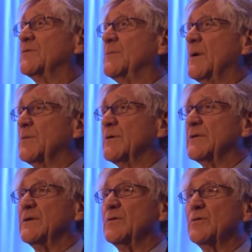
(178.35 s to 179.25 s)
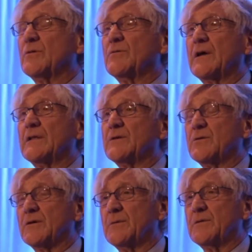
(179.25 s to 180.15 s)
He was a member of the Nuclear
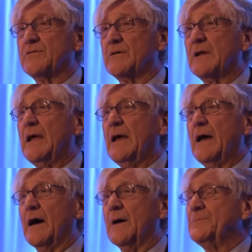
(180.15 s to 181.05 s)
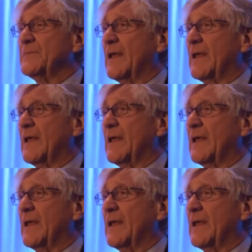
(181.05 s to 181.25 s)
Regulatory Commission. Um,